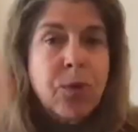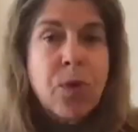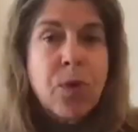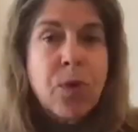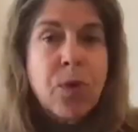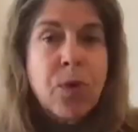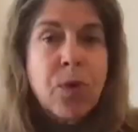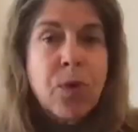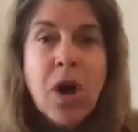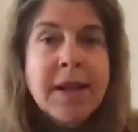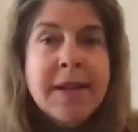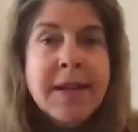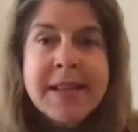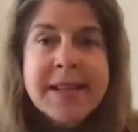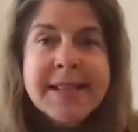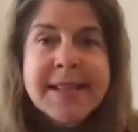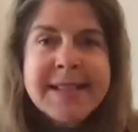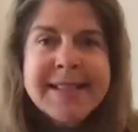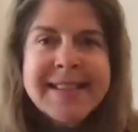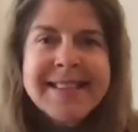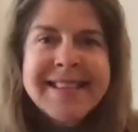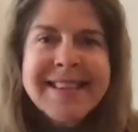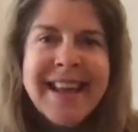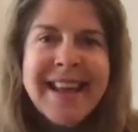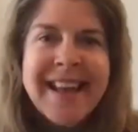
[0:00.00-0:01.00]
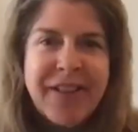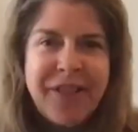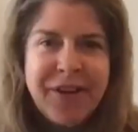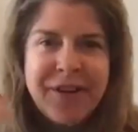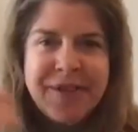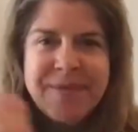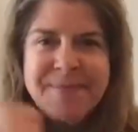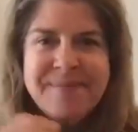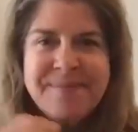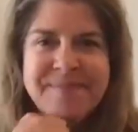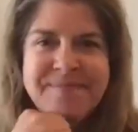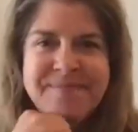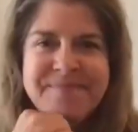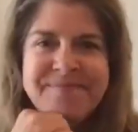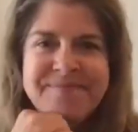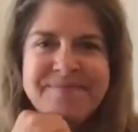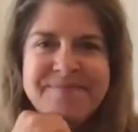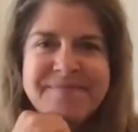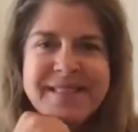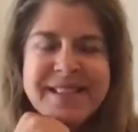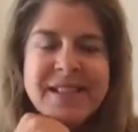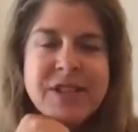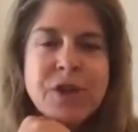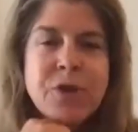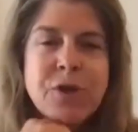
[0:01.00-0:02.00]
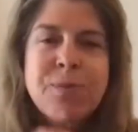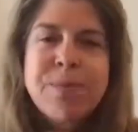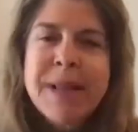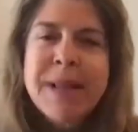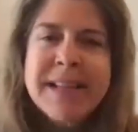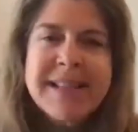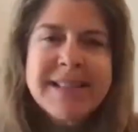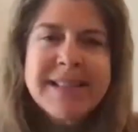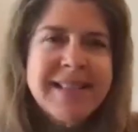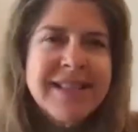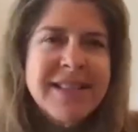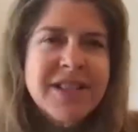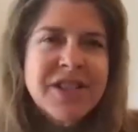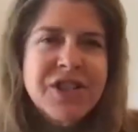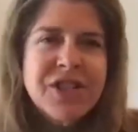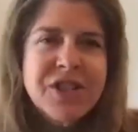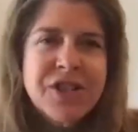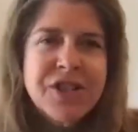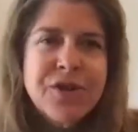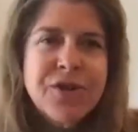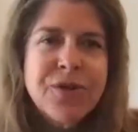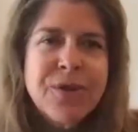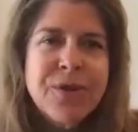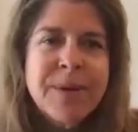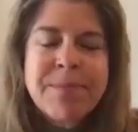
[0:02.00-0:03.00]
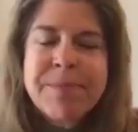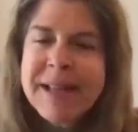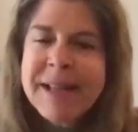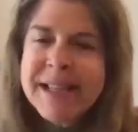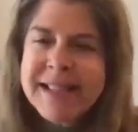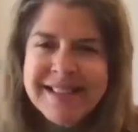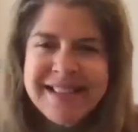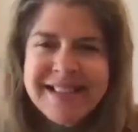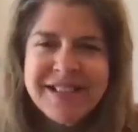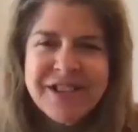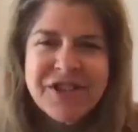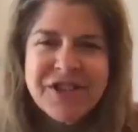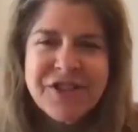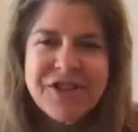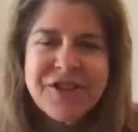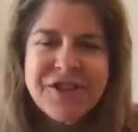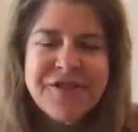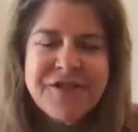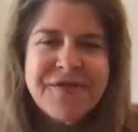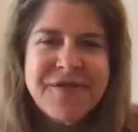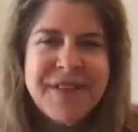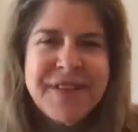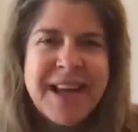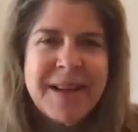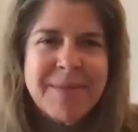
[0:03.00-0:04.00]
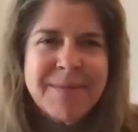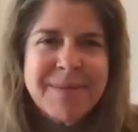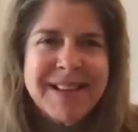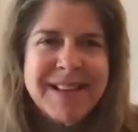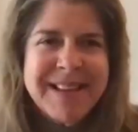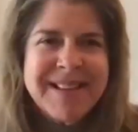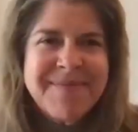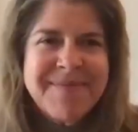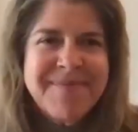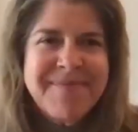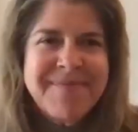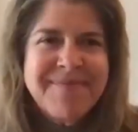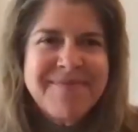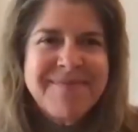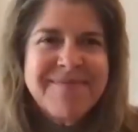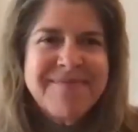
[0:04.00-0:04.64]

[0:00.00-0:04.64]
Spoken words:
we're all in this together. So blessings to you and blessings to your family.